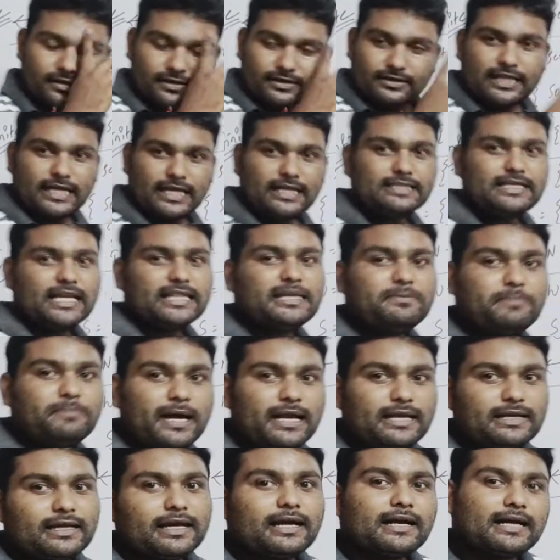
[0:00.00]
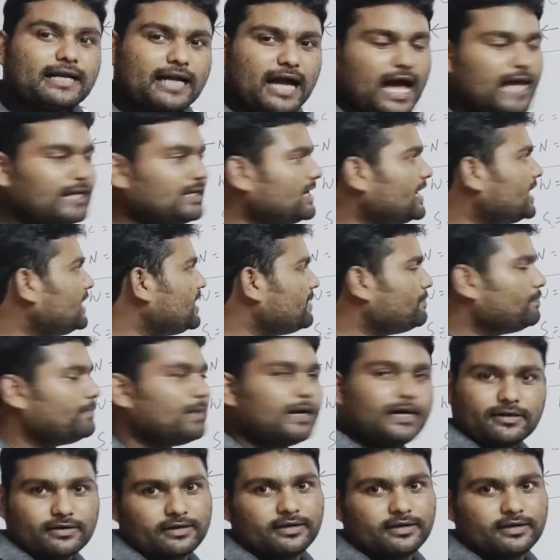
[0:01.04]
That is nothing but cardinal number.